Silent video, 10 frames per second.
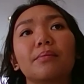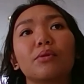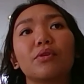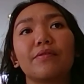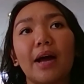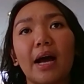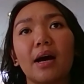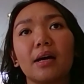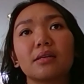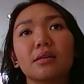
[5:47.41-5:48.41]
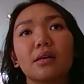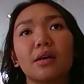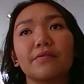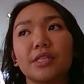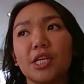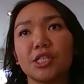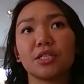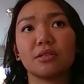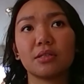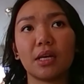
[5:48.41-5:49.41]
We've had
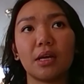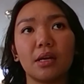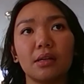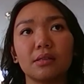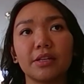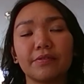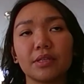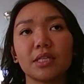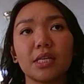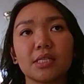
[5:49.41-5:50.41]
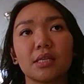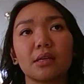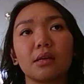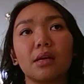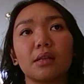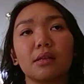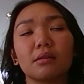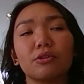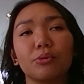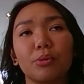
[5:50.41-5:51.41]
invitations in different cities in
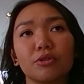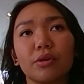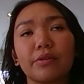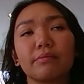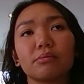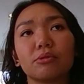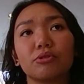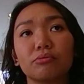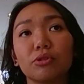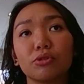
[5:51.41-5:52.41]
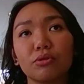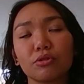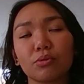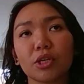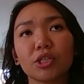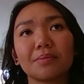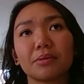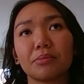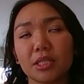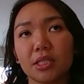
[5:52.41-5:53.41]
New Brunswick to do those workshops
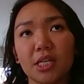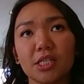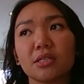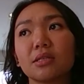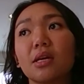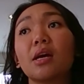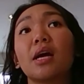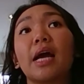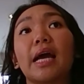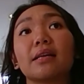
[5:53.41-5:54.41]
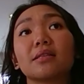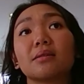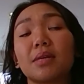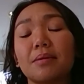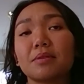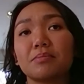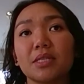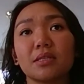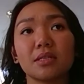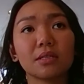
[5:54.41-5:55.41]
and presentations, and sometimes
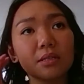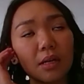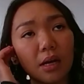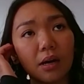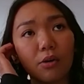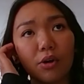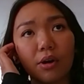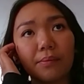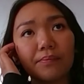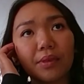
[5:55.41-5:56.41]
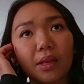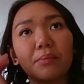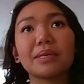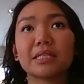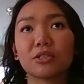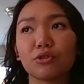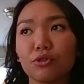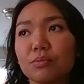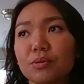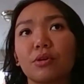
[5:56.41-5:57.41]
business
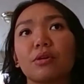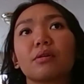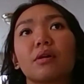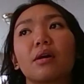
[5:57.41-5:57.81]
groups or